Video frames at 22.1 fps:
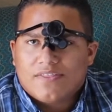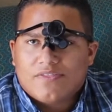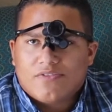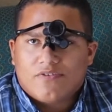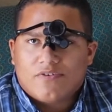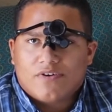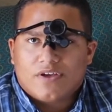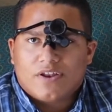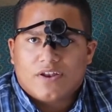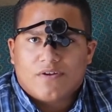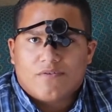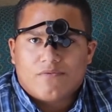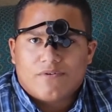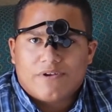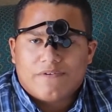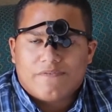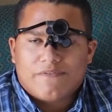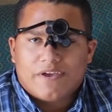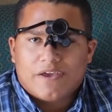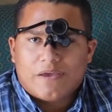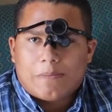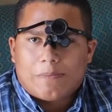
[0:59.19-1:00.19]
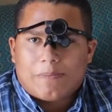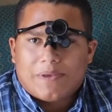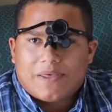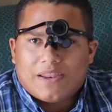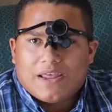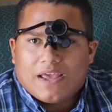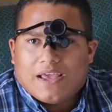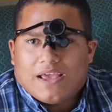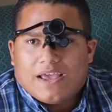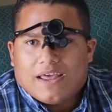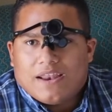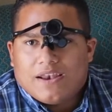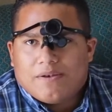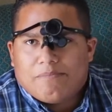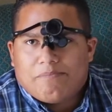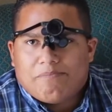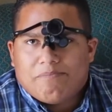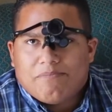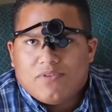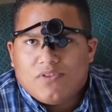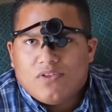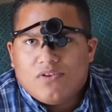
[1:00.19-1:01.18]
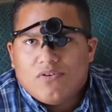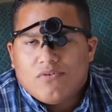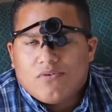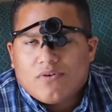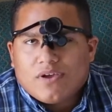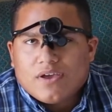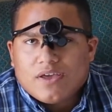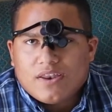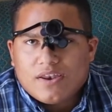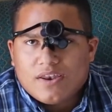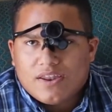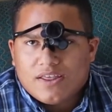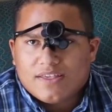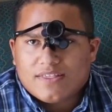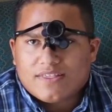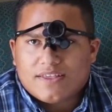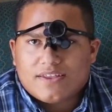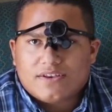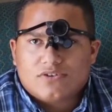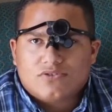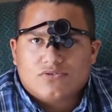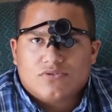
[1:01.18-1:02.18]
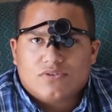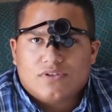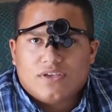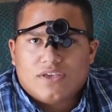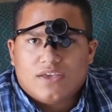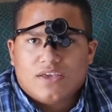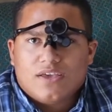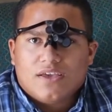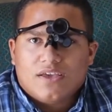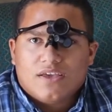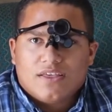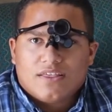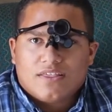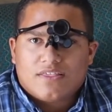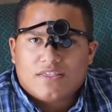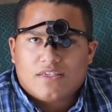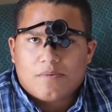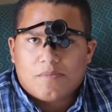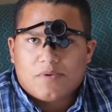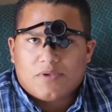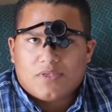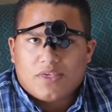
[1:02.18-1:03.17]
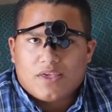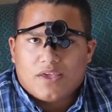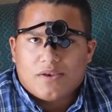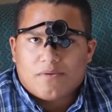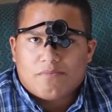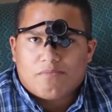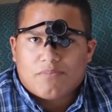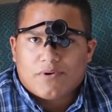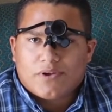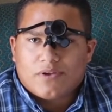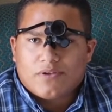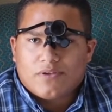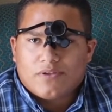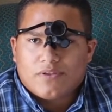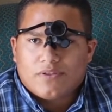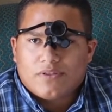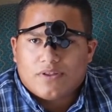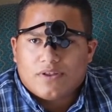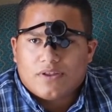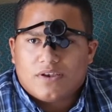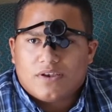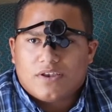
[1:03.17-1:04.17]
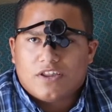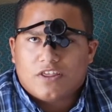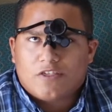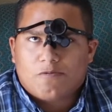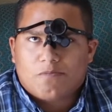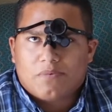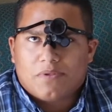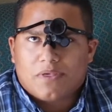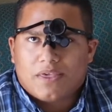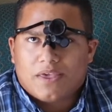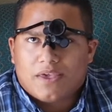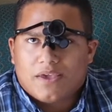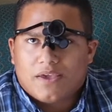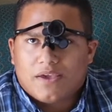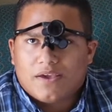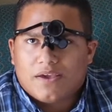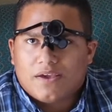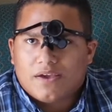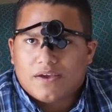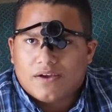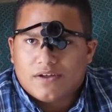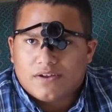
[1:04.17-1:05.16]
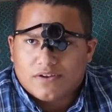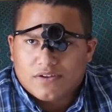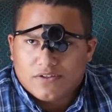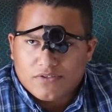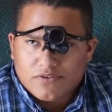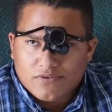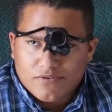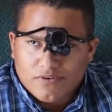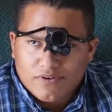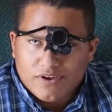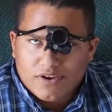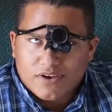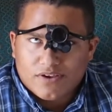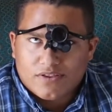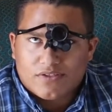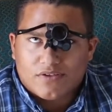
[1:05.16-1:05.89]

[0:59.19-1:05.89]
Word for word: They're going to revamp it and you can essentially simulate Braille display on the screen.